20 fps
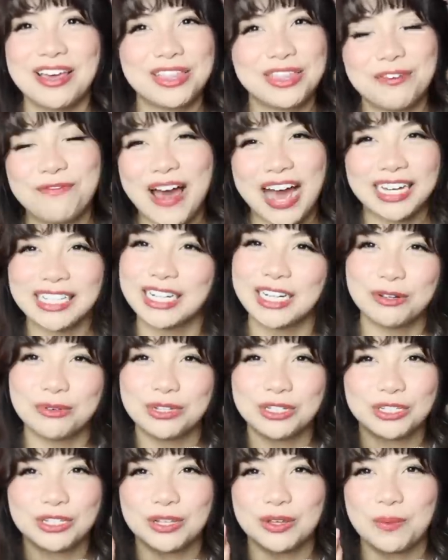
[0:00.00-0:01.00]
the fact that it
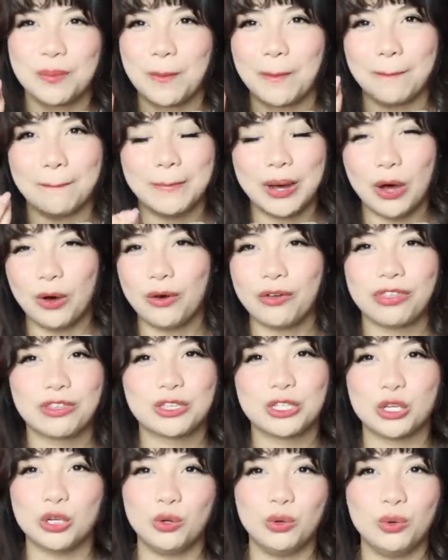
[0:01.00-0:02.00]
was
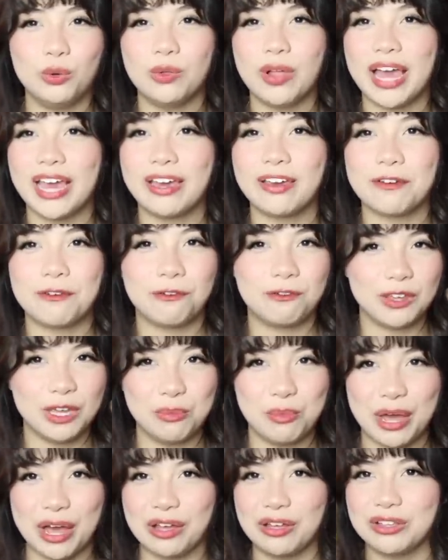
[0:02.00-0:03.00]
both two, like,
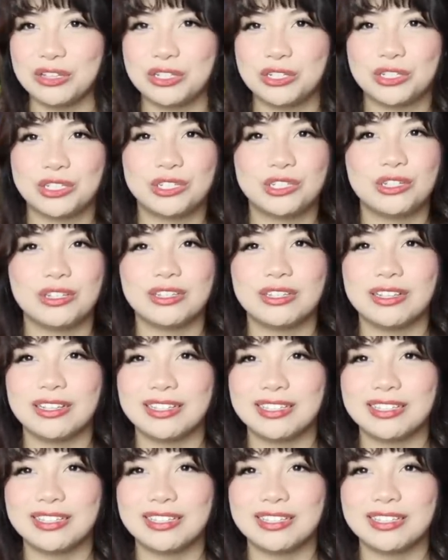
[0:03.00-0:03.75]
females